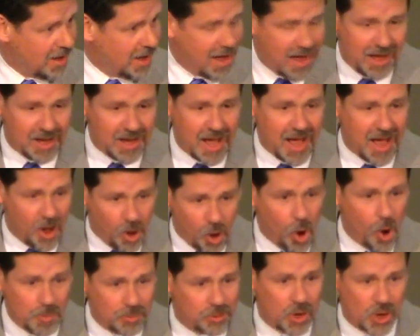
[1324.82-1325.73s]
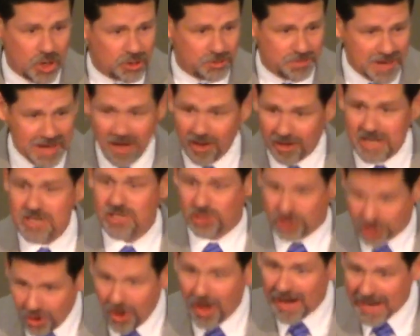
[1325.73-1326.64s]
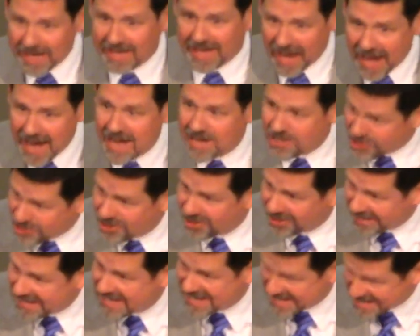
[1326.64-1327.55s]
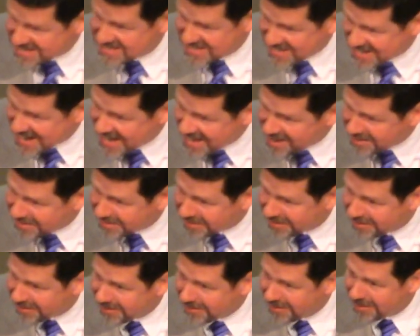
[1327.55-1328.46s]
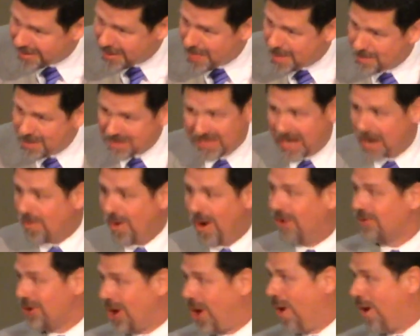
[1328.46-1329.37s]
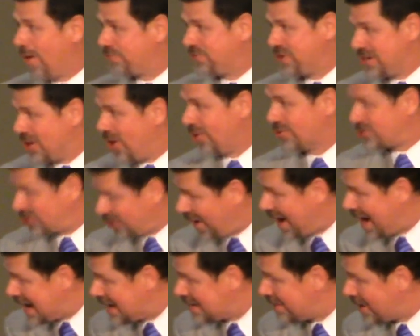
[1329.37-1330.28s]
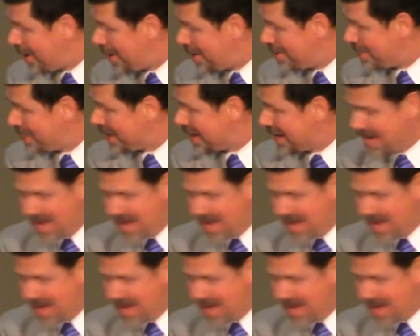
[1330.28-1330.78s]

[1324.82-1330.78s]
A home-cooked meal is good occasionally, isn't it? But they won't know if you don't train them.